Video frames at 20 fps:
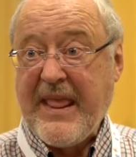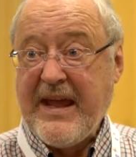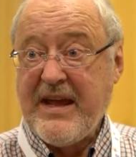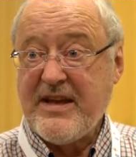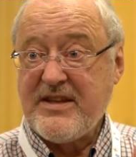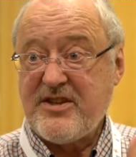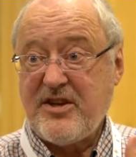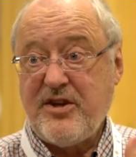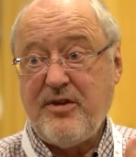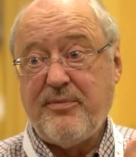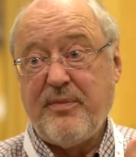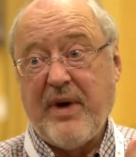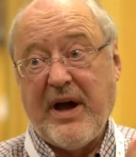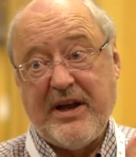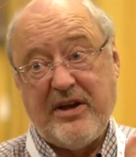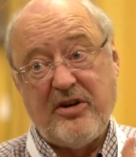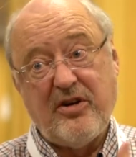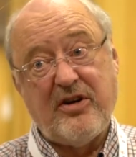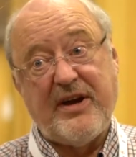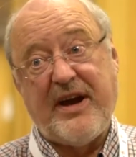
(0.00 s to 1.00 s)
So you
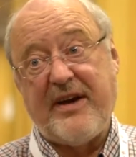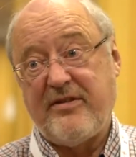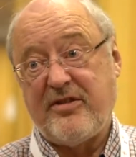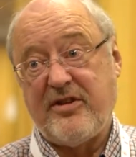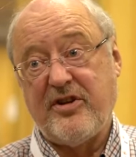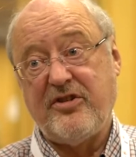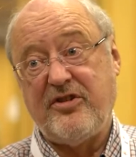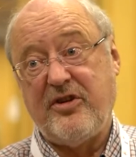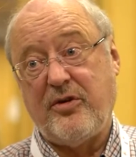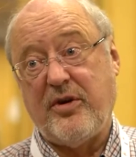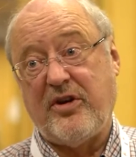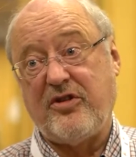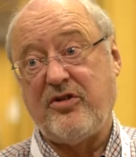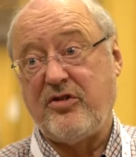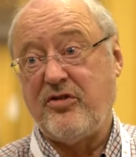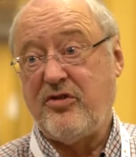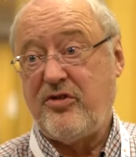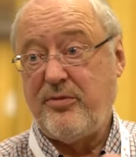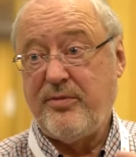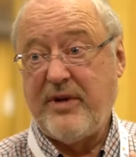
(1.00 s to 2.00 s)
might not have 30
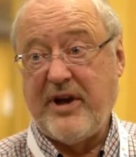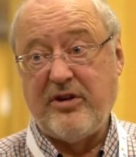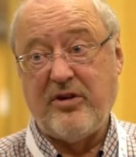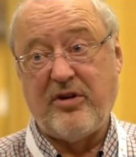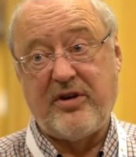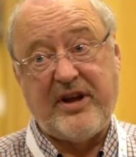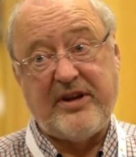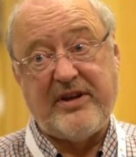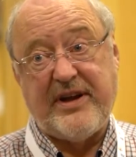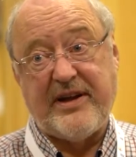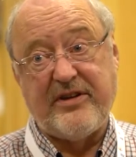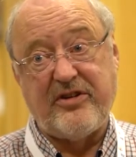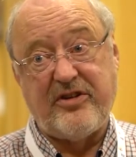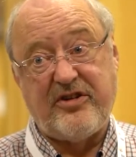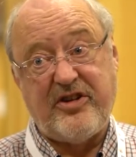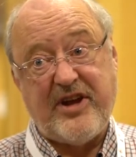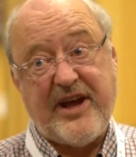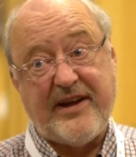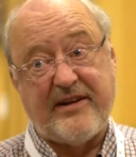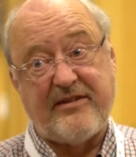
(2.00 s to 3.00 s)
questions, you might knock it down to
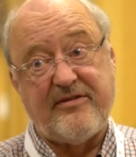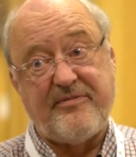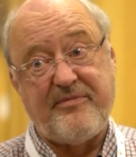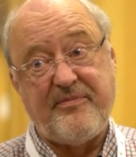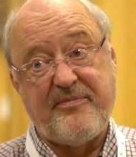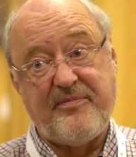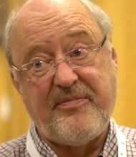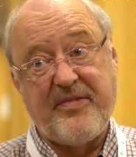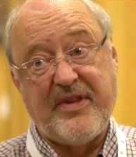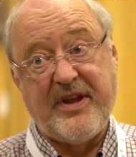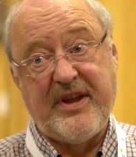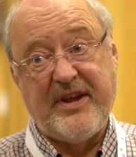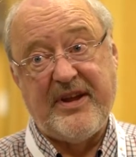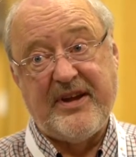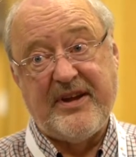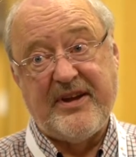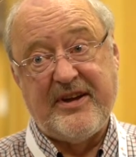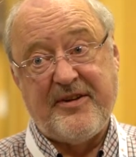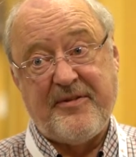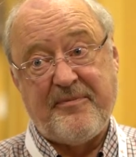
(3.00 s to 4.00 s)
10,
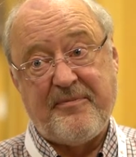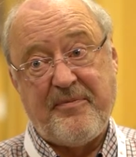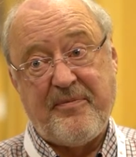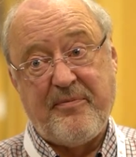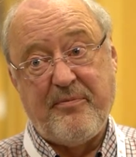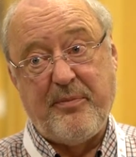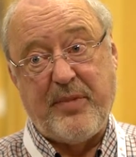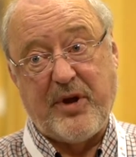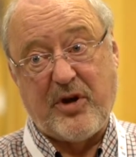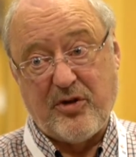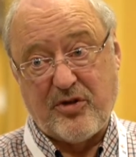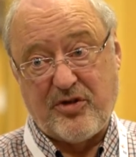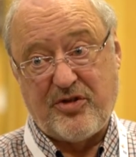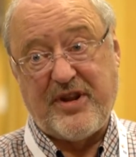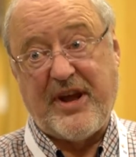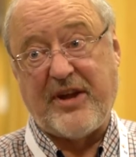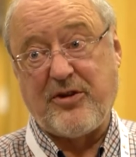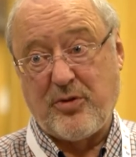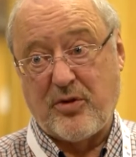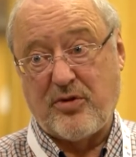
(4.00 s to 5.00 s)
because
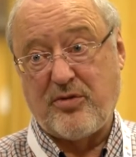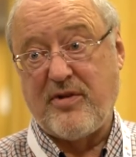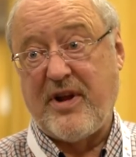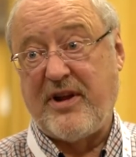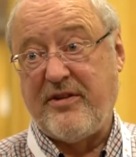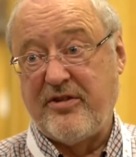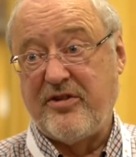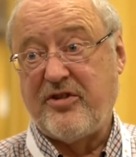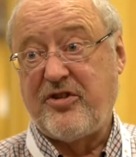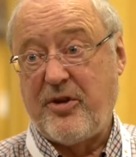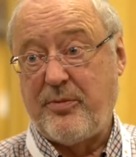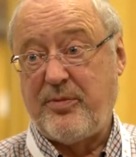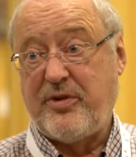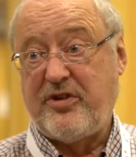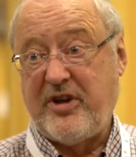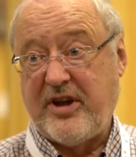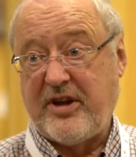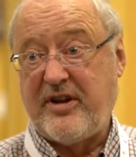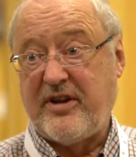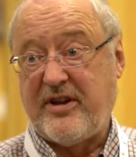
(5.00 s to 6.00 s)
that's what's relevant to the
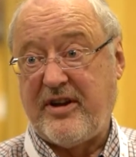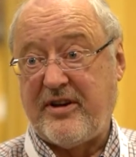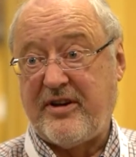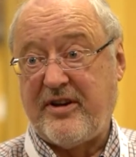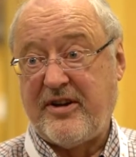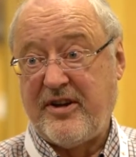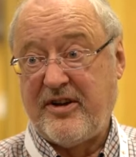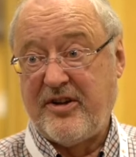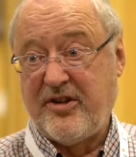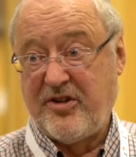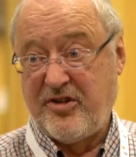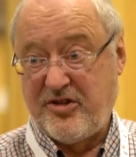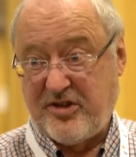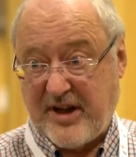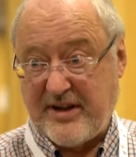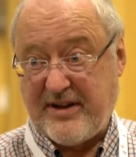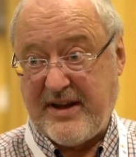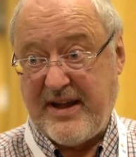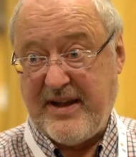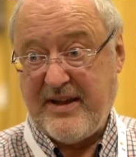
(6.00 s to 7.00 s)
particular
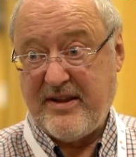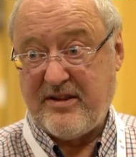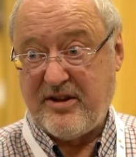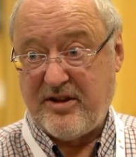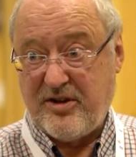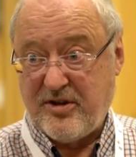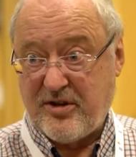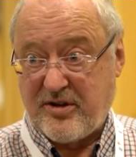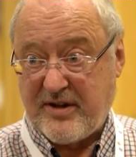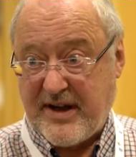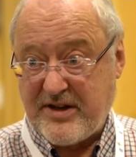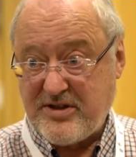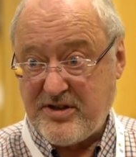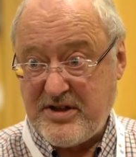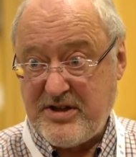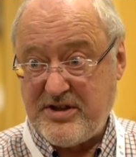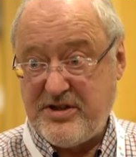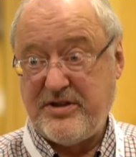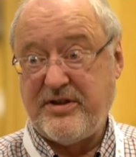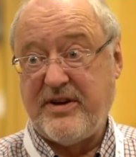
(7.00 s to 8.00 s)
study that you're actually
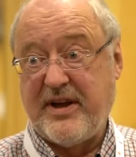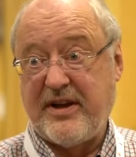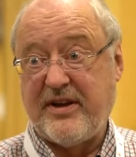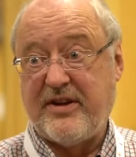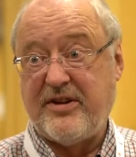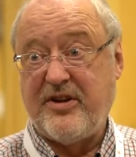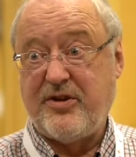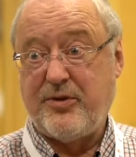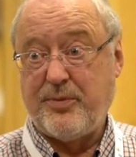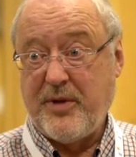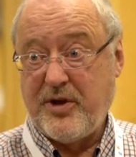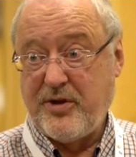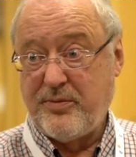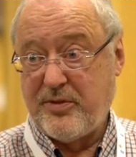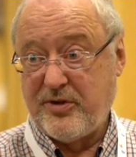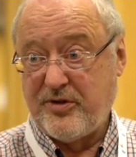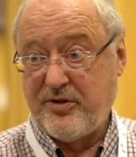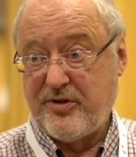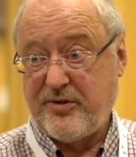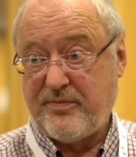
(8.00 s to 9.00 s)
doing at this moment.